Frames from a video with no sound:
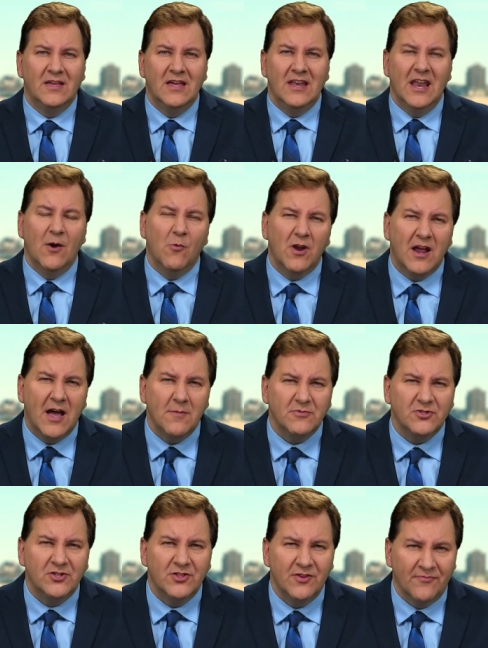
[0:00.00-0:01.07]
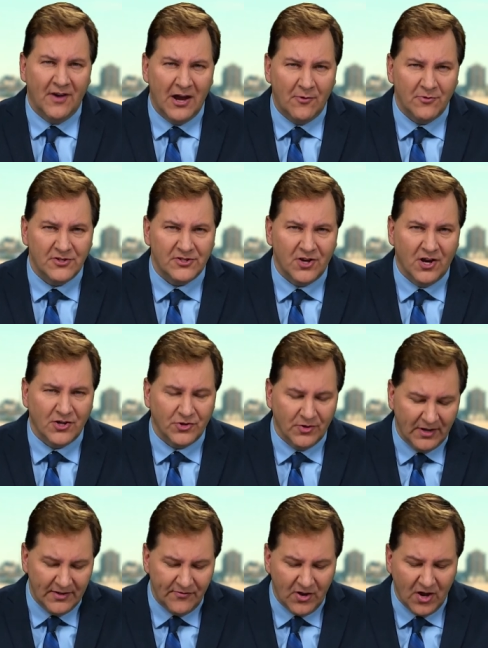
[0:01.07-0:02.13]
Now, when it comes to the virus, doctor,
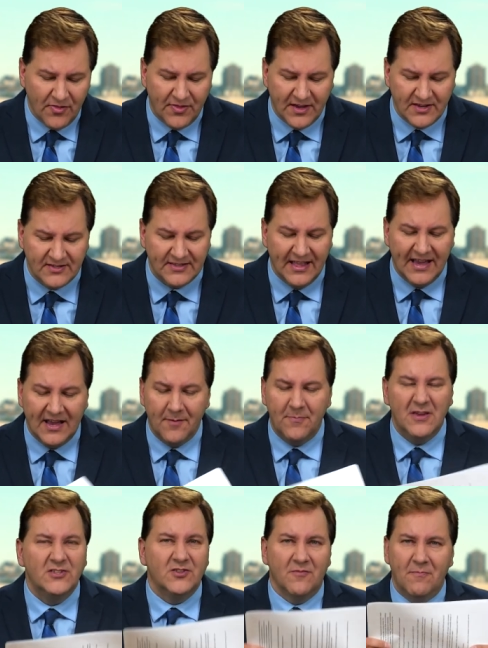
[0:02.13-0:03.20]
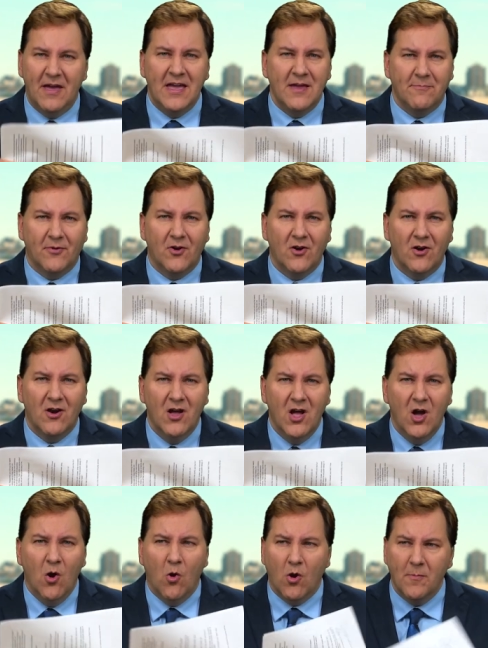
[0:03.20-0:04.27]
living on things like a piece of paper
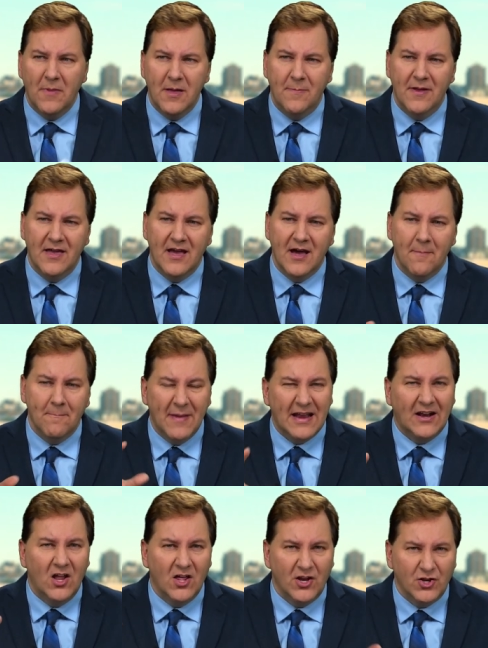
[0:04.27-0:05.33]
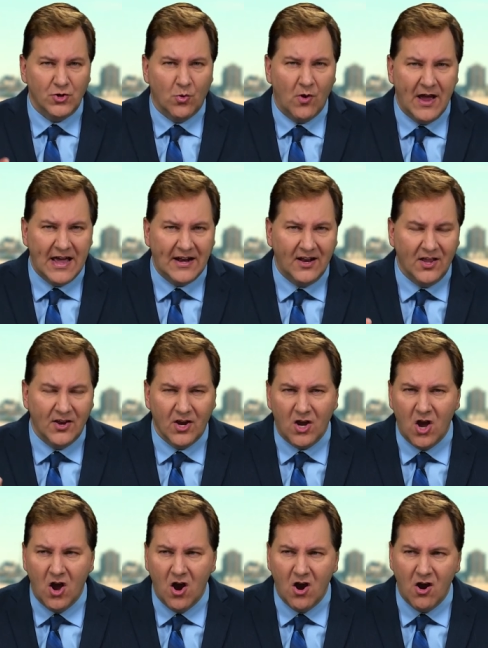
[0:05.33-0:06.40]
or maybe a metal on a door handle on a
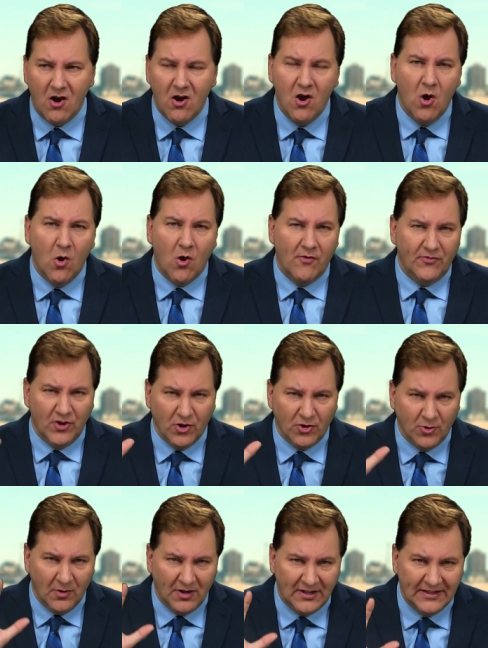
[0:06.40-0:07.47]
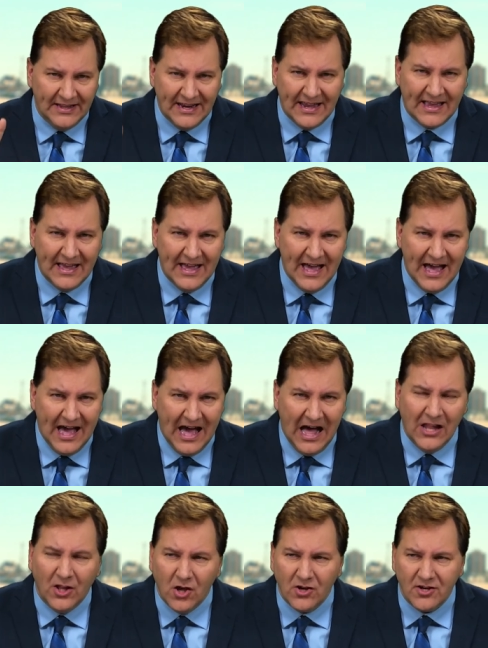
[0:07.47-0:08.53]
car, or if you go to a clinic, how
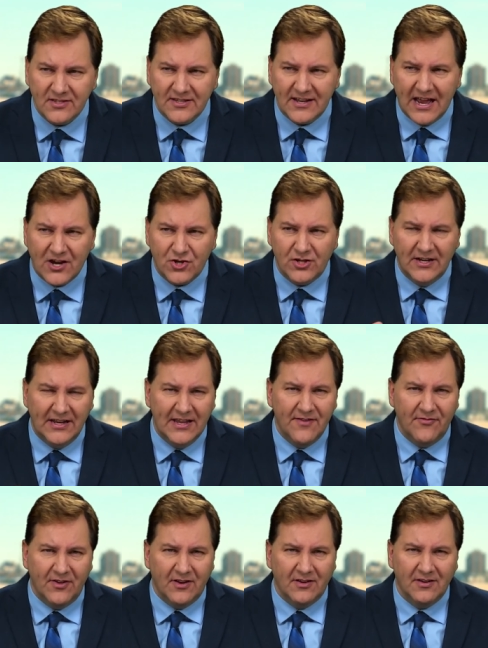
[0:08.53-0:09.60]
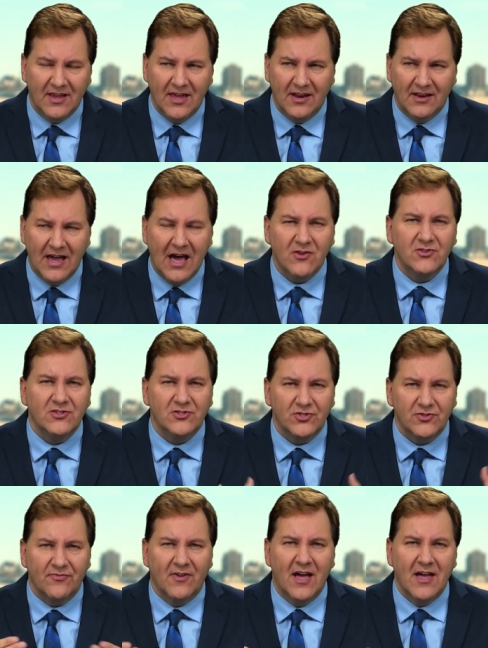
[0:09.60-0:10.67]
long does it actually live in, and how does it
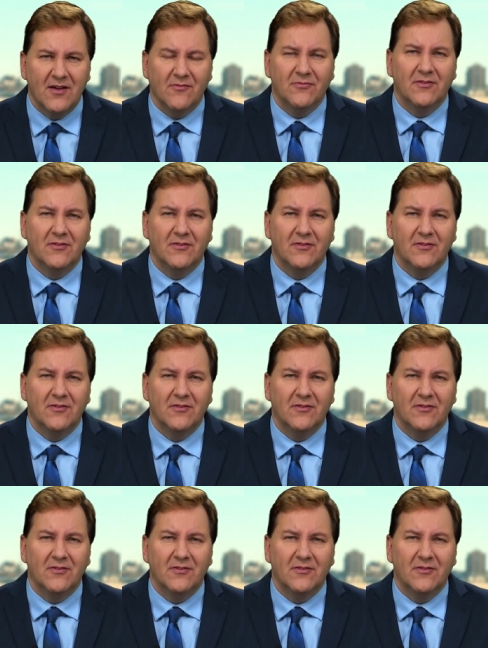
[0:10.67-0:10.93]
survive?